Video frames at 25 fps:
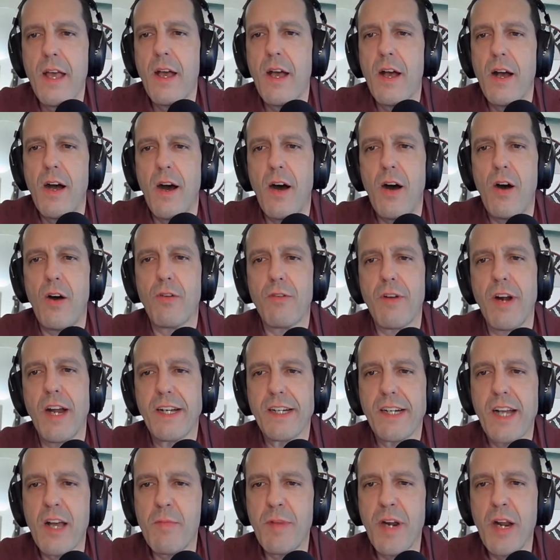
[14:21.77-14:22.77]
All
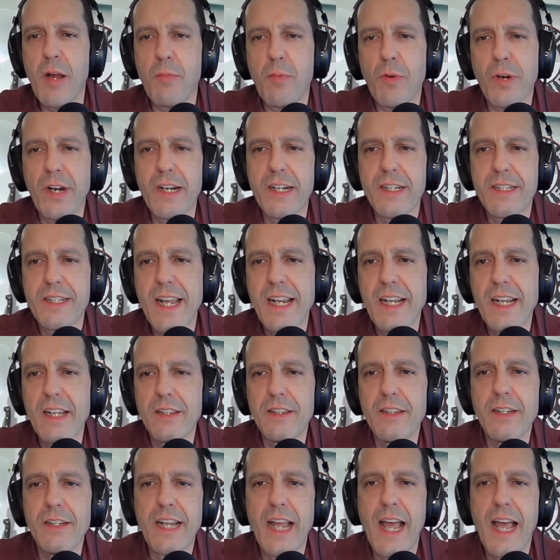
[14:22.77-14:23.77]
right, coming up, we're going to take a
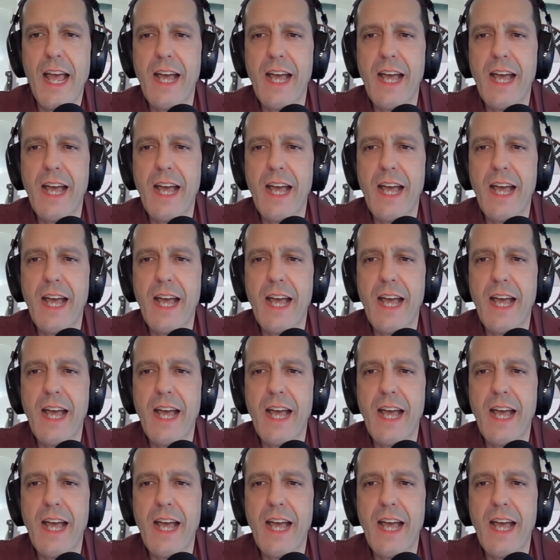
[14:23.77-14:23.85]
look